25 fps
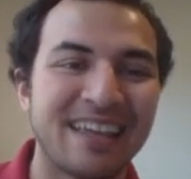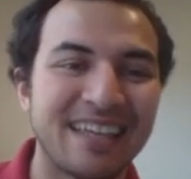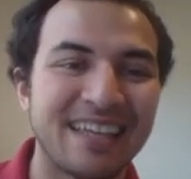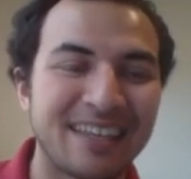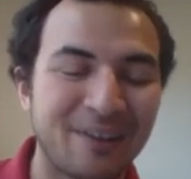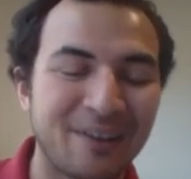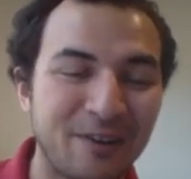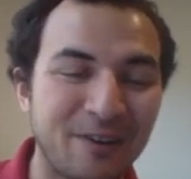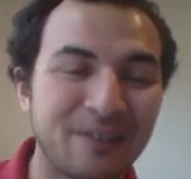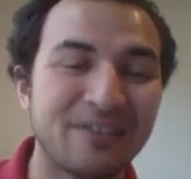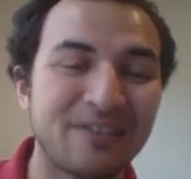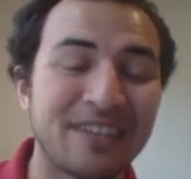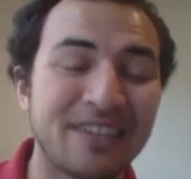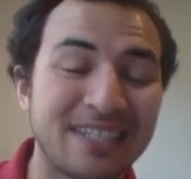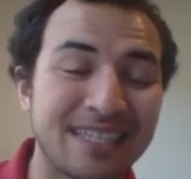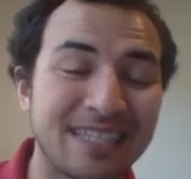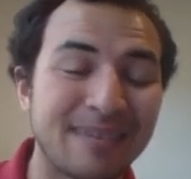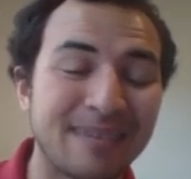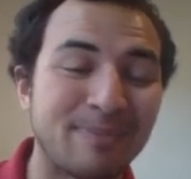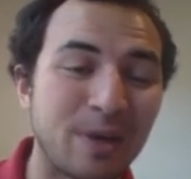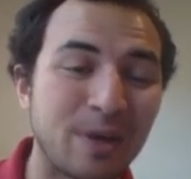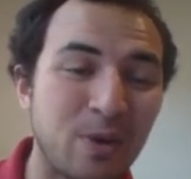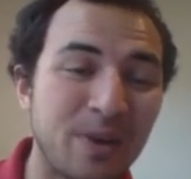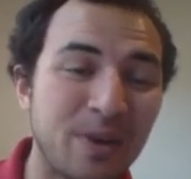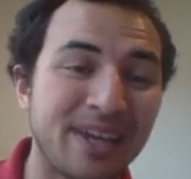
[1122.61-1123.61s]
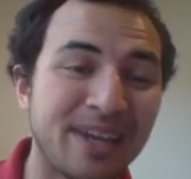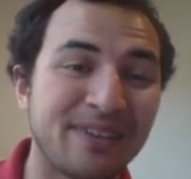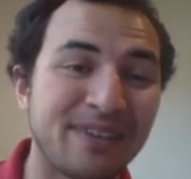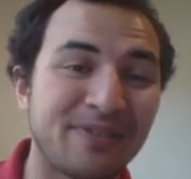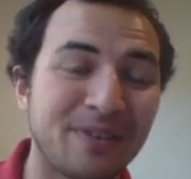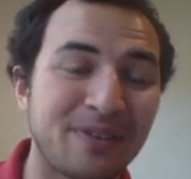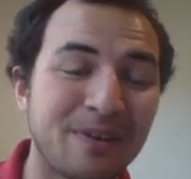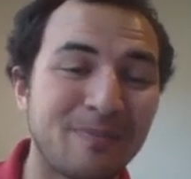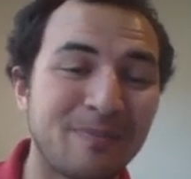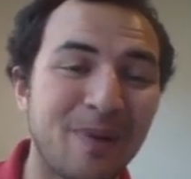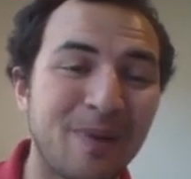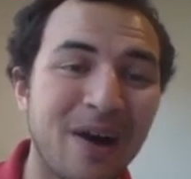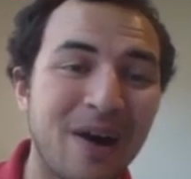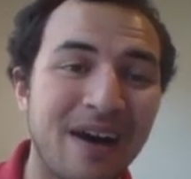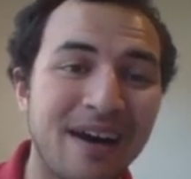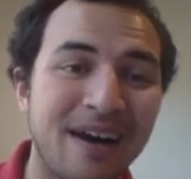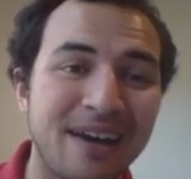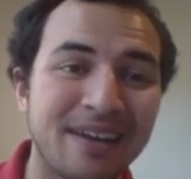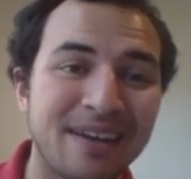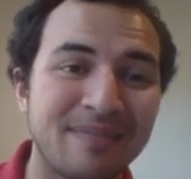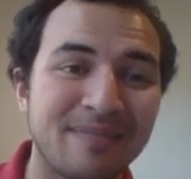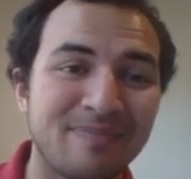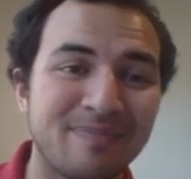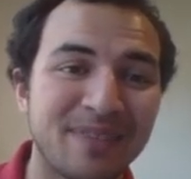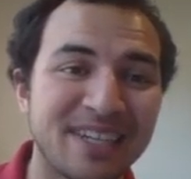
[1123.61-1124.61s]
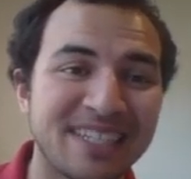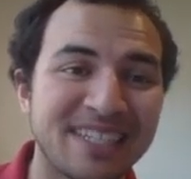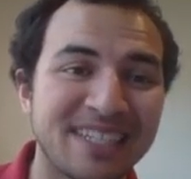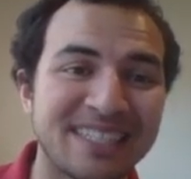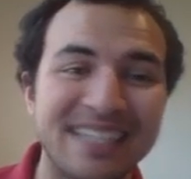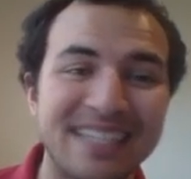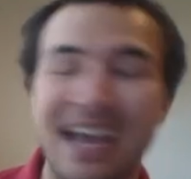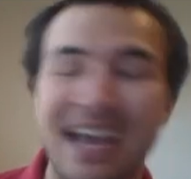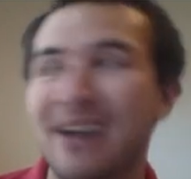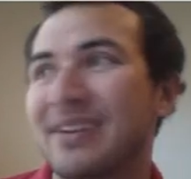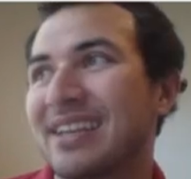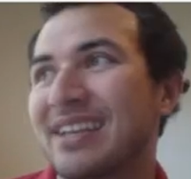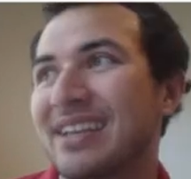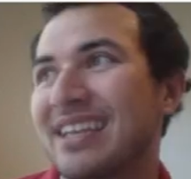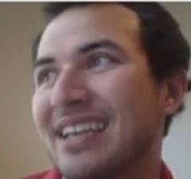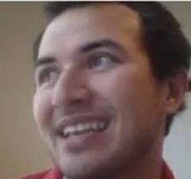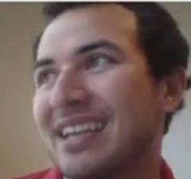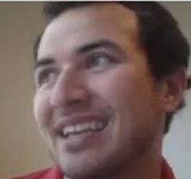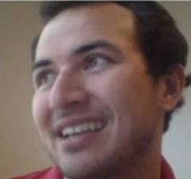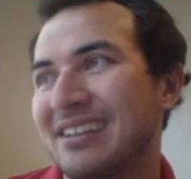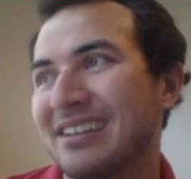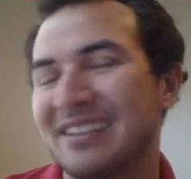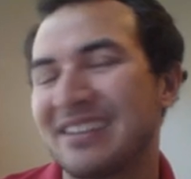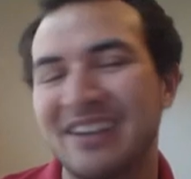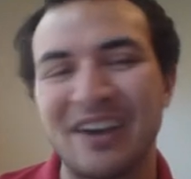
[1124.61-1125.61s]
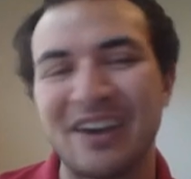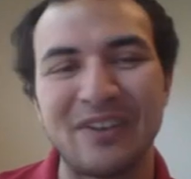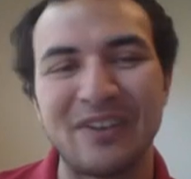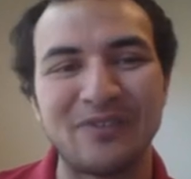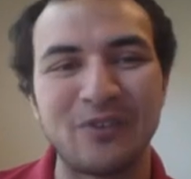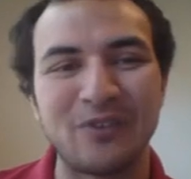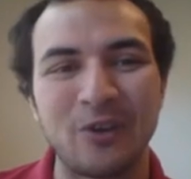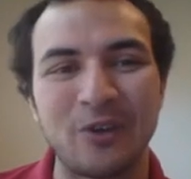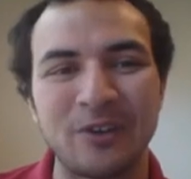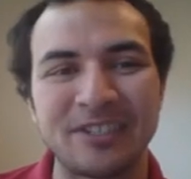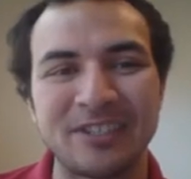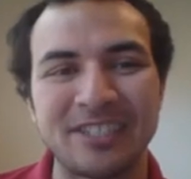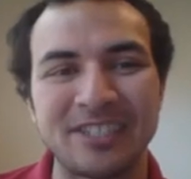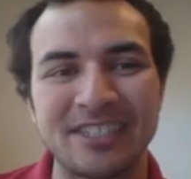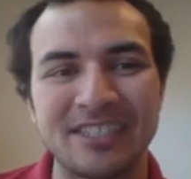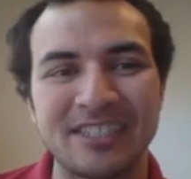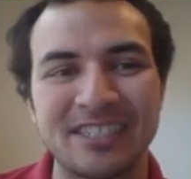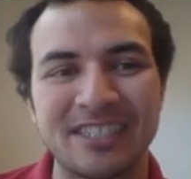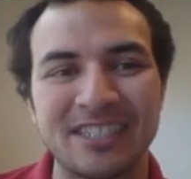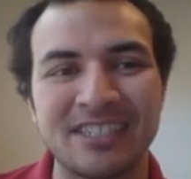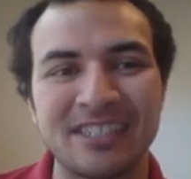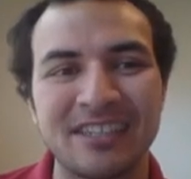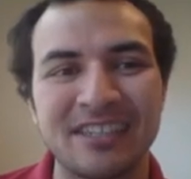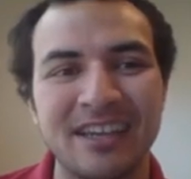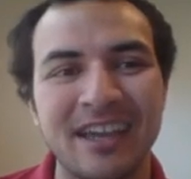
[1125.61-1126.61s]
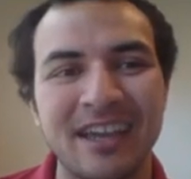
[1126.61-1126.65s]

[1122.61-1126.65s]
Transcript: currently he's up a queen for a pawn, but he's down a king, unfortunately.